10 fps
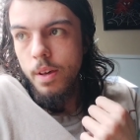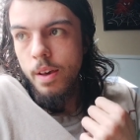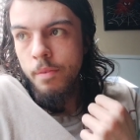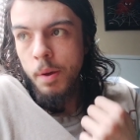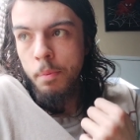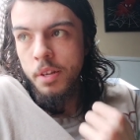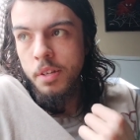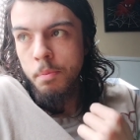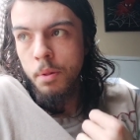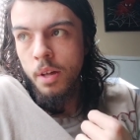I've got
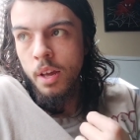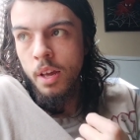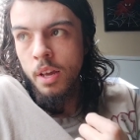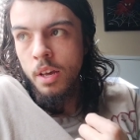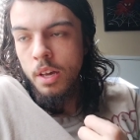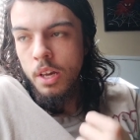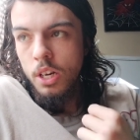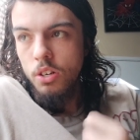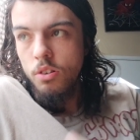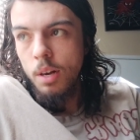plans to play
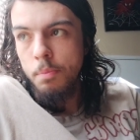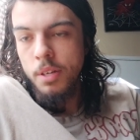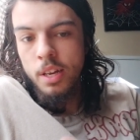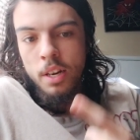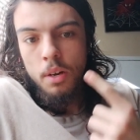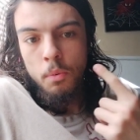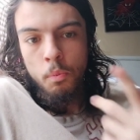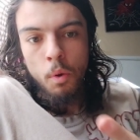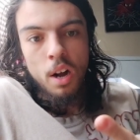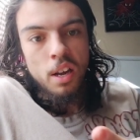Drop Dead,
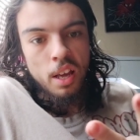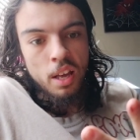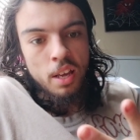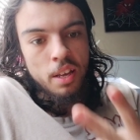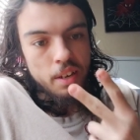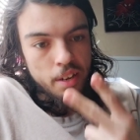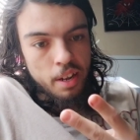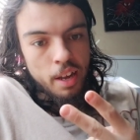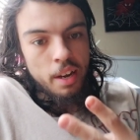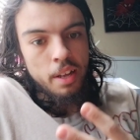Walking
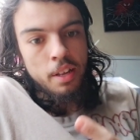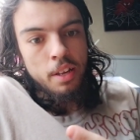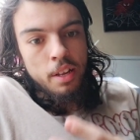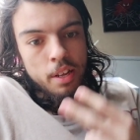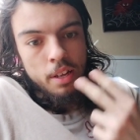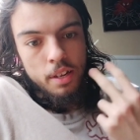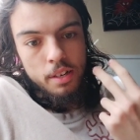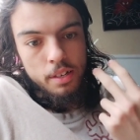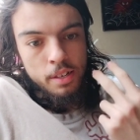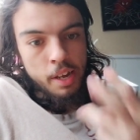Dead,
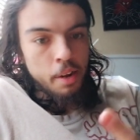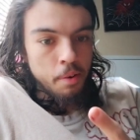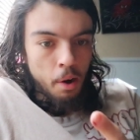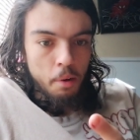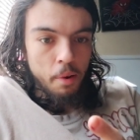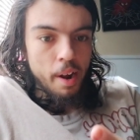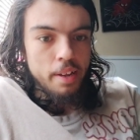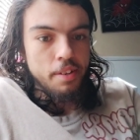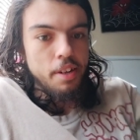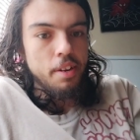Dead
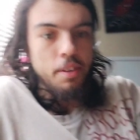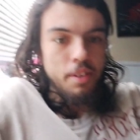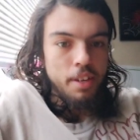Horizon.